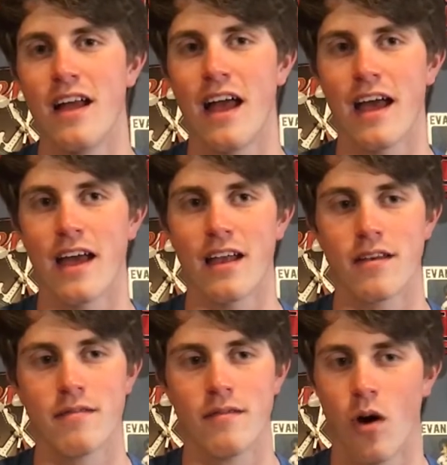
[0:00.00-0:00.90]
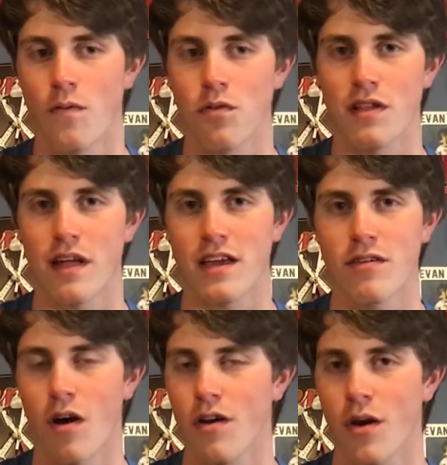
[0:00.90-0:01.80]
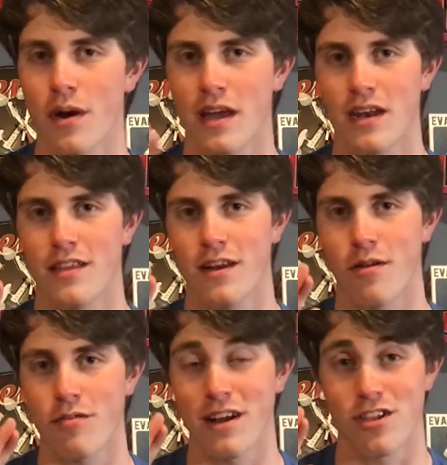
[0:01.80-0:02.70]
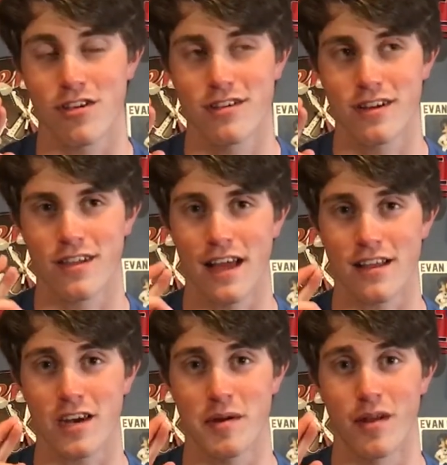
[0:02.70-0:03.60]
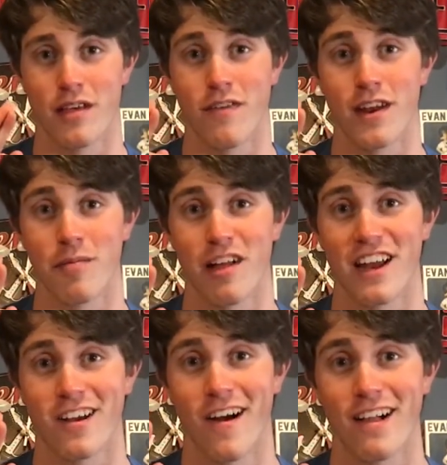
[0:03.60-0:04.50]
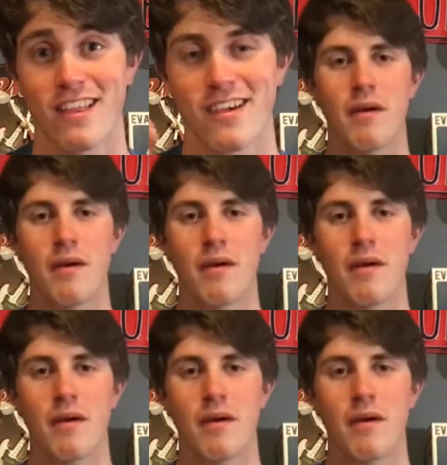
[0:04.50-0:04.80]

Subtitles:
And hopefully letting you all know when I get a Nintendo Switch, because that's going to be really fun to play in college.